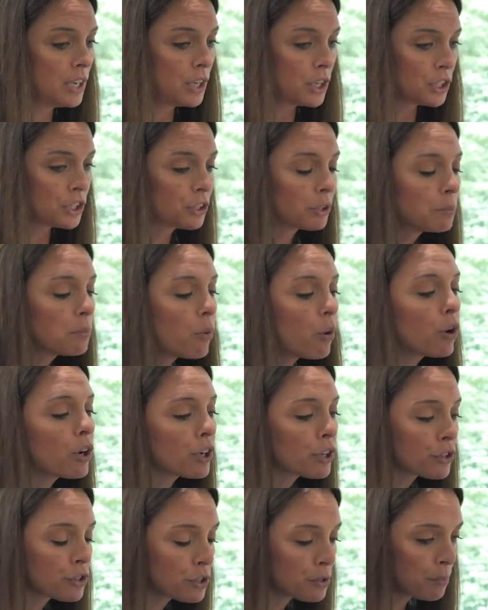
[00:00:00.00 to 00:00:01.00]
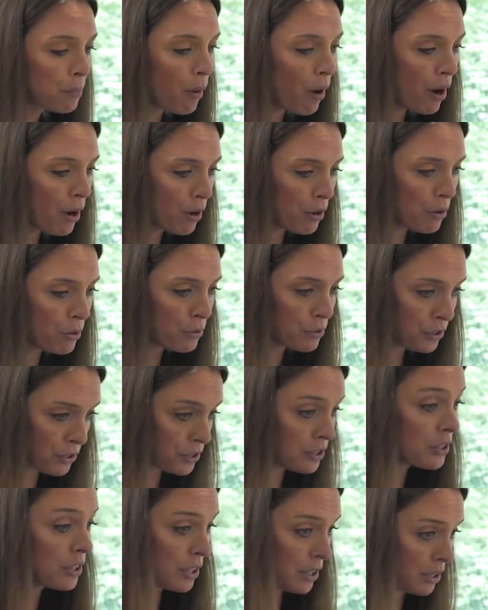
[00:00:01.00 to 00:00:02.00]
you're more
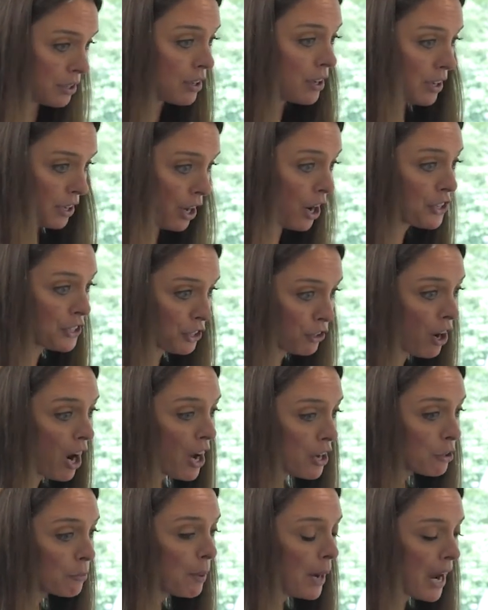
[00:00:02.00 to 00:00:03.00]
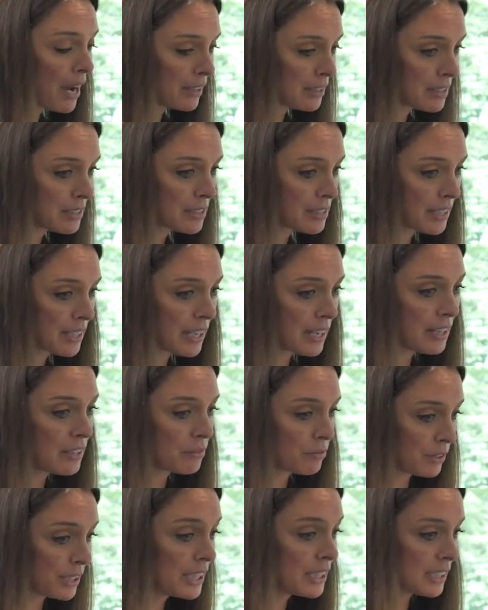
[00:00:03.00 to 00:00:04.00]
exposed on your auto policy,
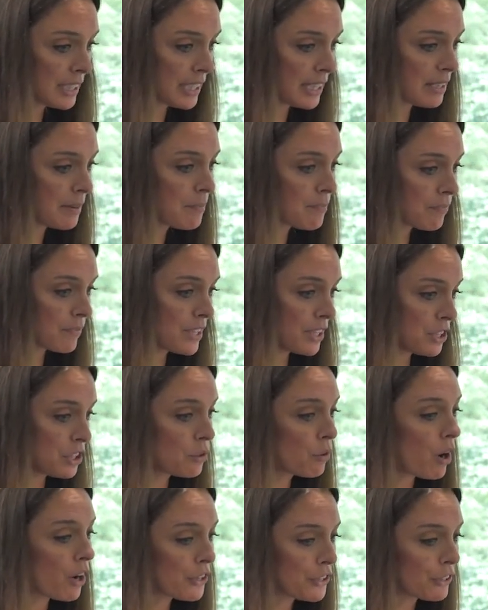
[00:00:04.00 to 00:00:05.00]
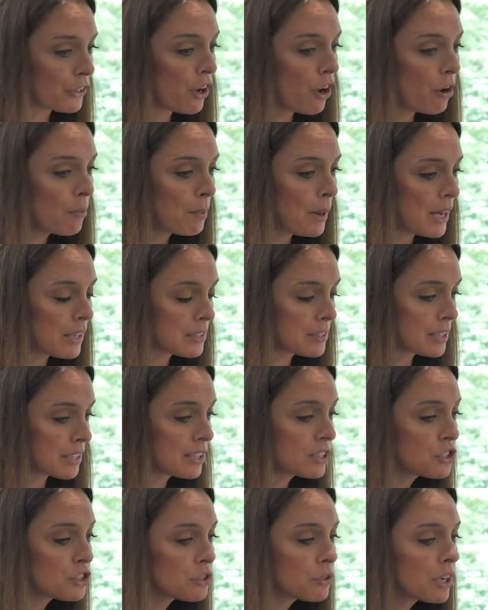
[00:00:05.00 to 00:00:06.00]
really, than you are your home policy,
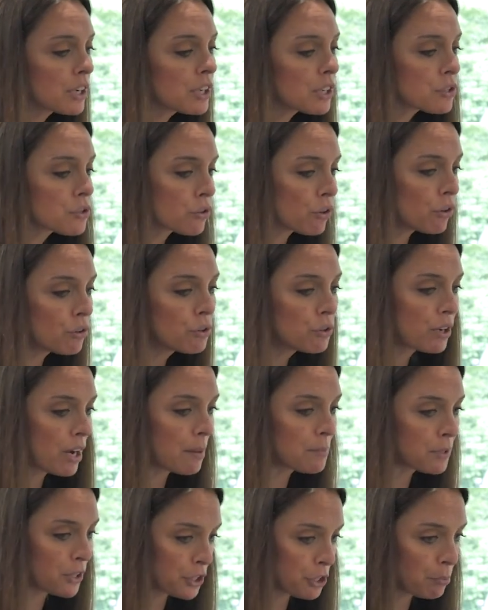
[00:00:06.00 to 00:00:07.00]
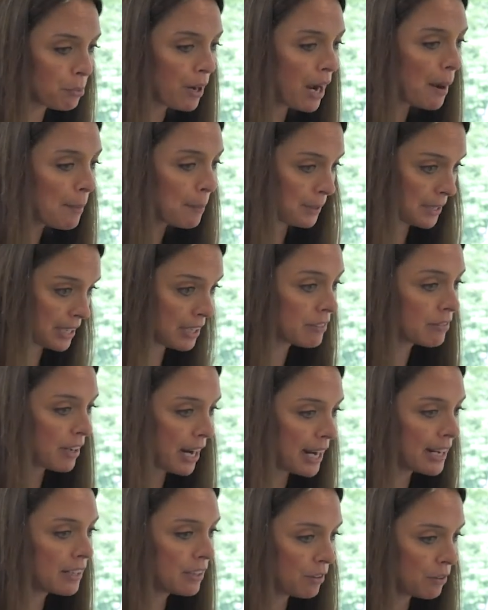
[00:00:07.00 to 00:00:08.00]
because you can control who comes on your property,
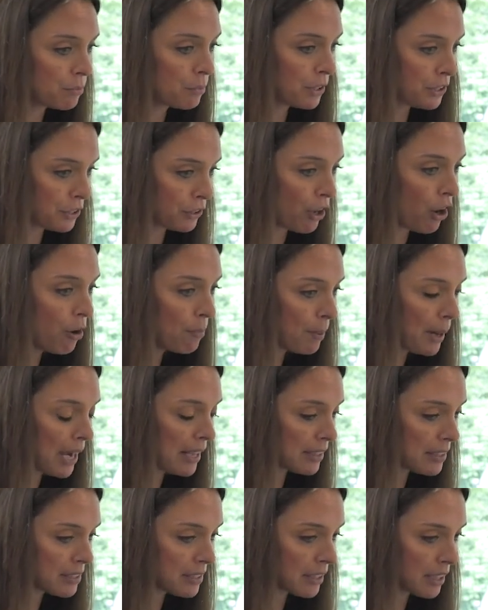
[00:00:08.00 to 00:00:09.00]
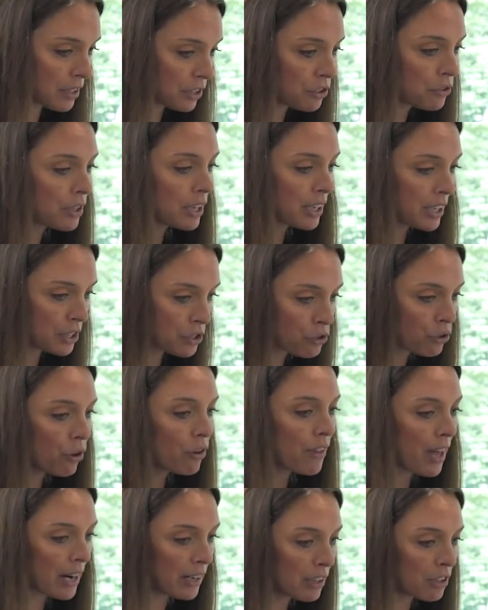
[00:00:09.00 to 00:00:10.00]
right? With your home policy, you can control
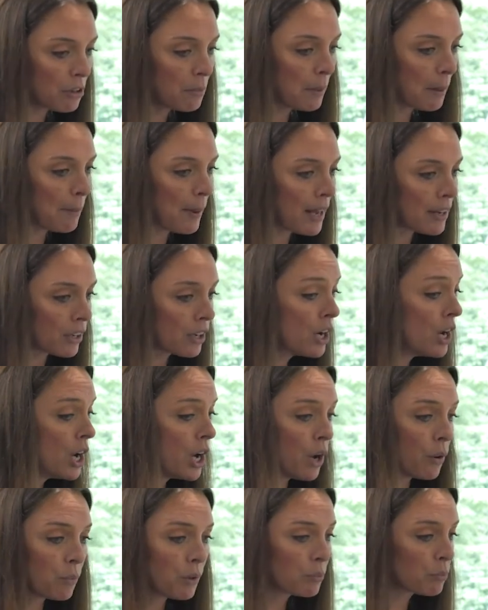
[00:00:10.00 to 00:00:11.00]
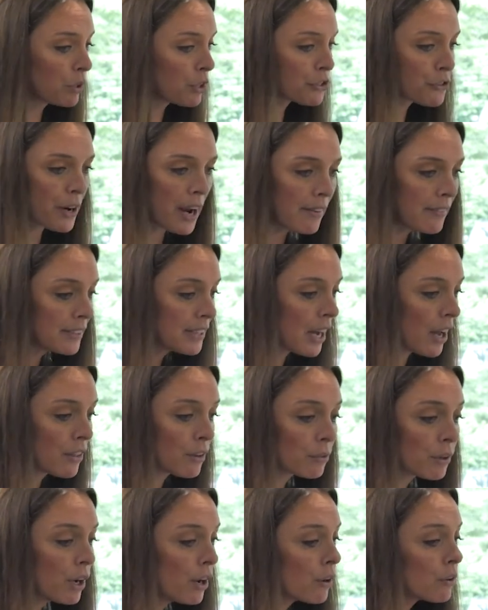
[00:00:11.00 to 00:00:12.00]
that a little bit better. When we're driving down the
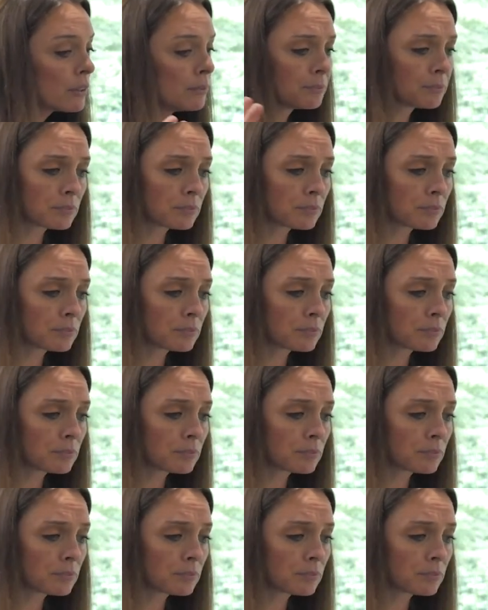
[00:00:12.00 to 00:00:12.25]
road,